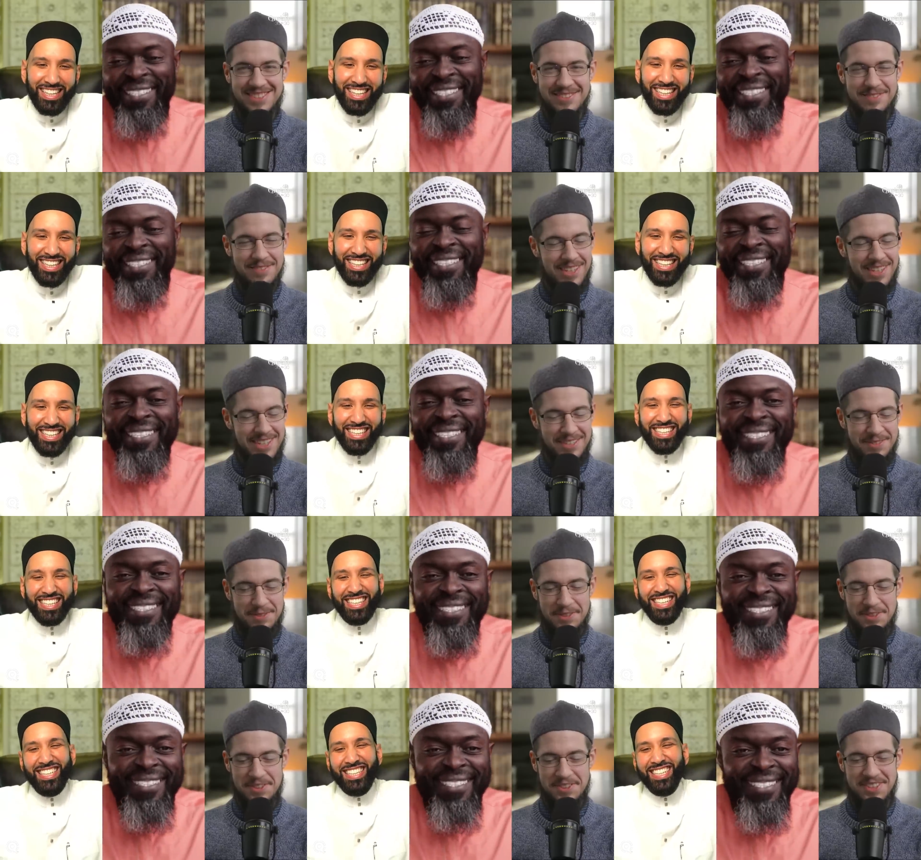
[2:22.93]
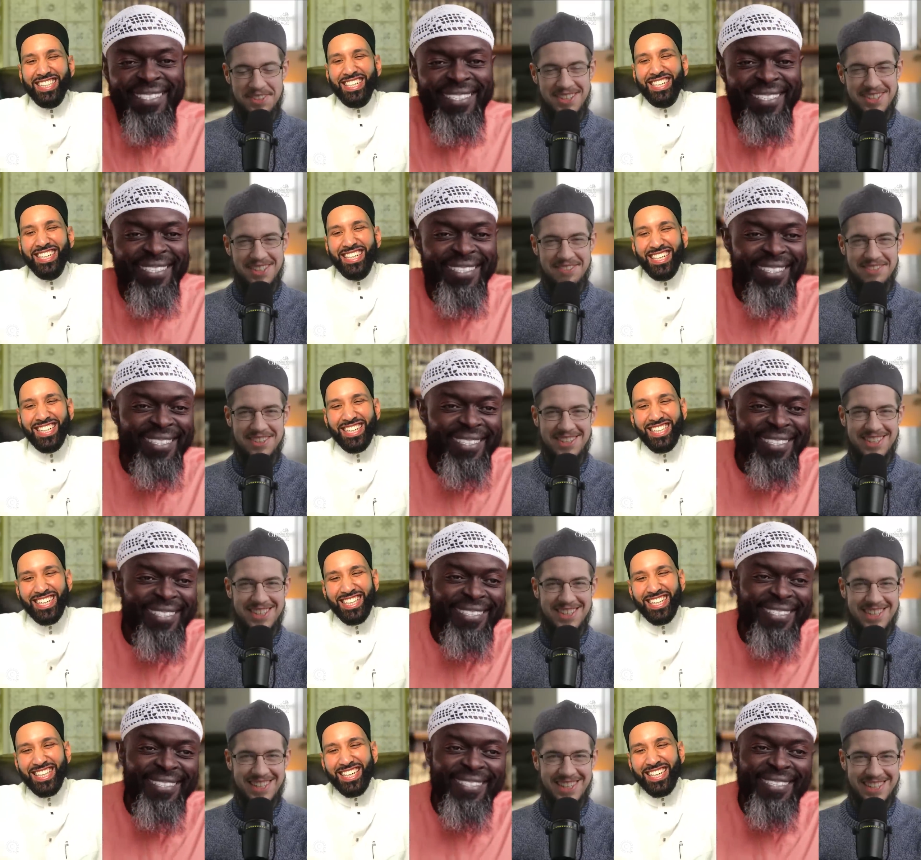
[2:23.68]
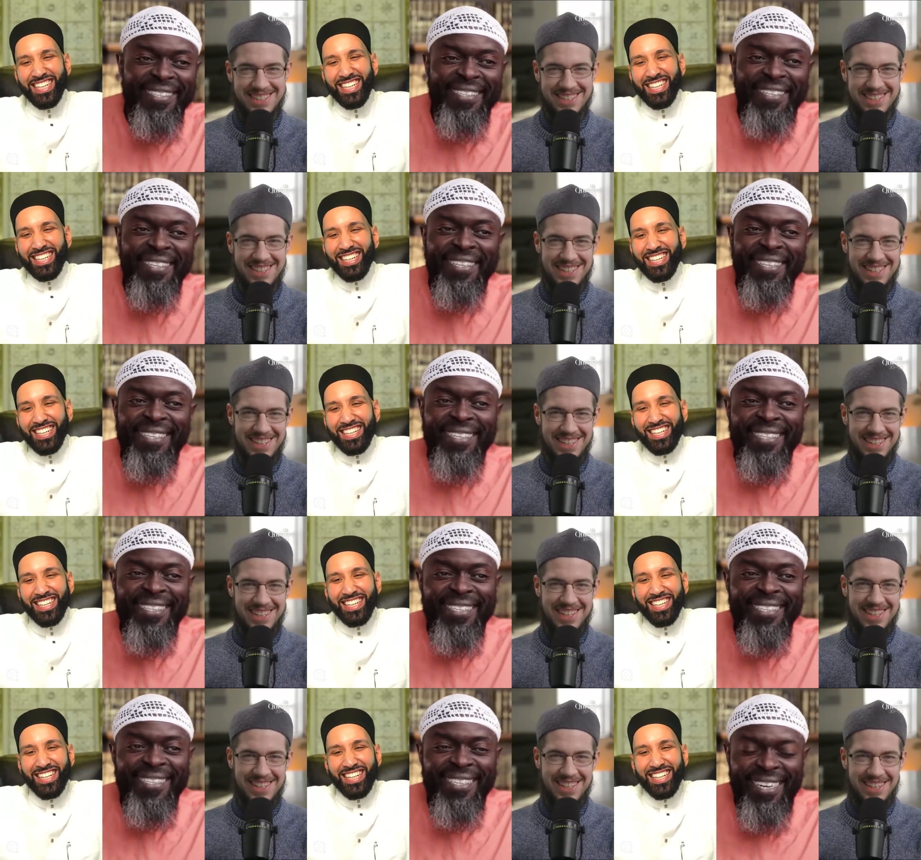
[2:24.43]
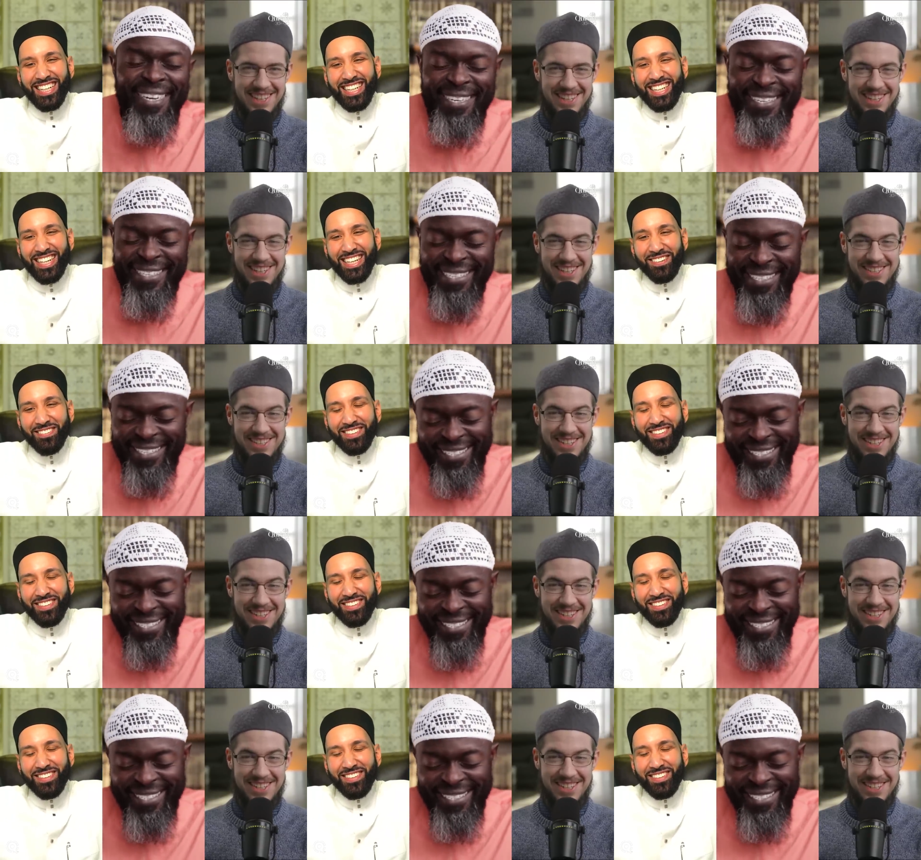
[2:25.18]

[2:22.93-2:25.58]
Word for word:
Speaker 1: That's for sure. Alhamdulillah. Allah